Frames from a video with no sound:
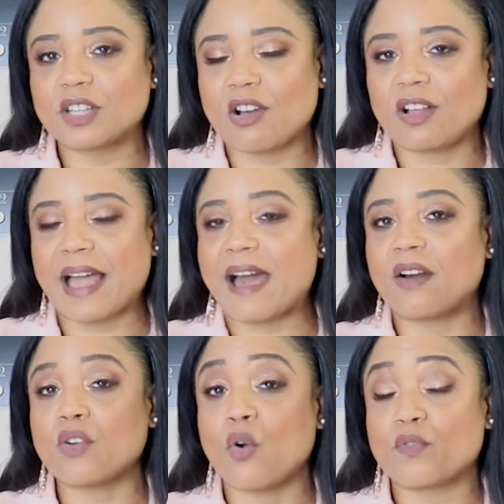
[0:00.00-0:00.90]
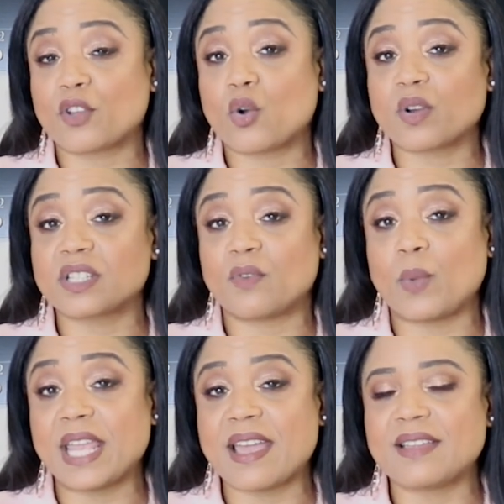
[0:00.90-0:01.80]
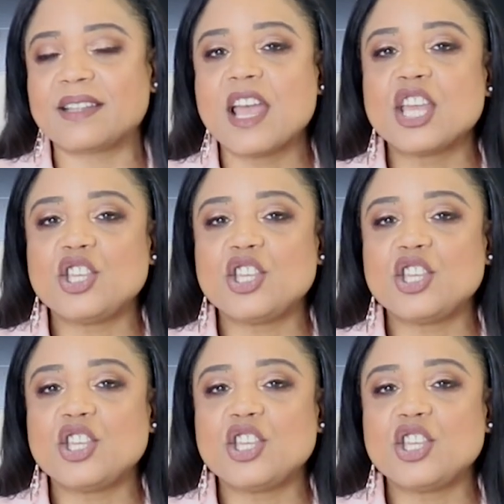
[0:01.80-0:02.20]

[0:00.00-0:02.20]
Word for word: it all out over the course of a weekend,